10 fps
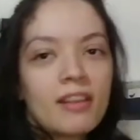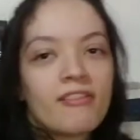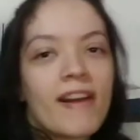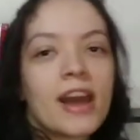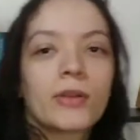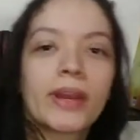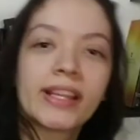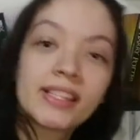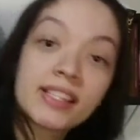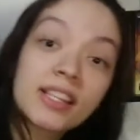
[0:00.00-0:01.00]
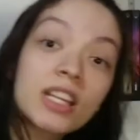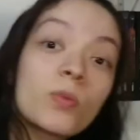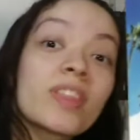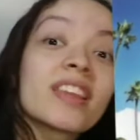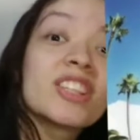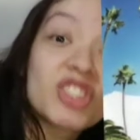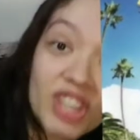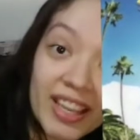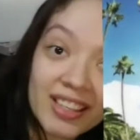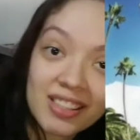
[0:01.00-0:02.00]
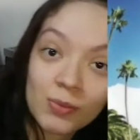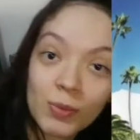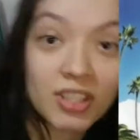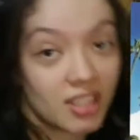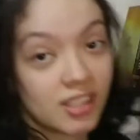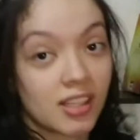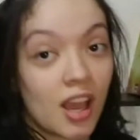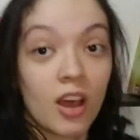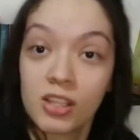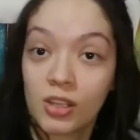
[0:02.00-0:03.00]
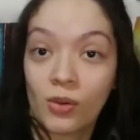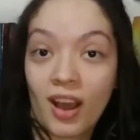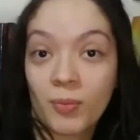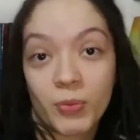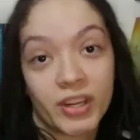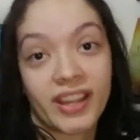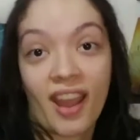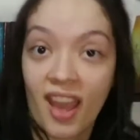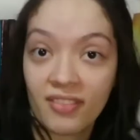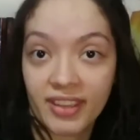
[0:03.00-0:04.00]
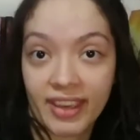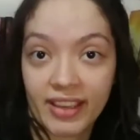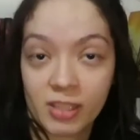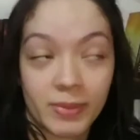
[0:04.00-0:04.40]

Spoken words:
Lovato and Sunny with a Chance, which is also a pretty heavy case